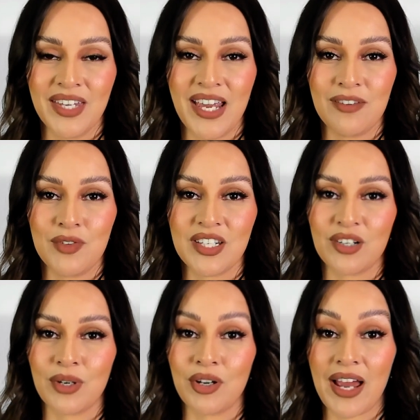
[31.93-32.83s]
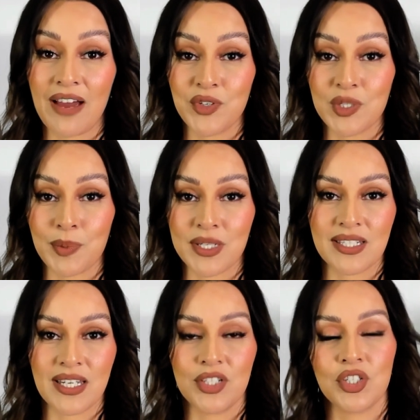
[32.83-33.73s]
And if you stick around after his
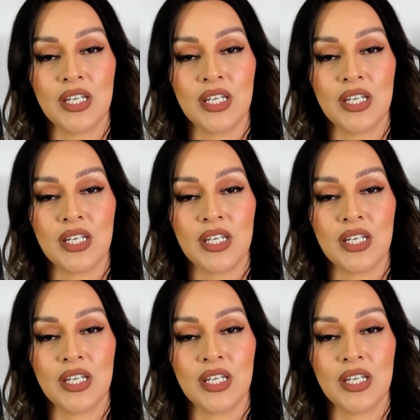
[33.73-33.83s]
presentation,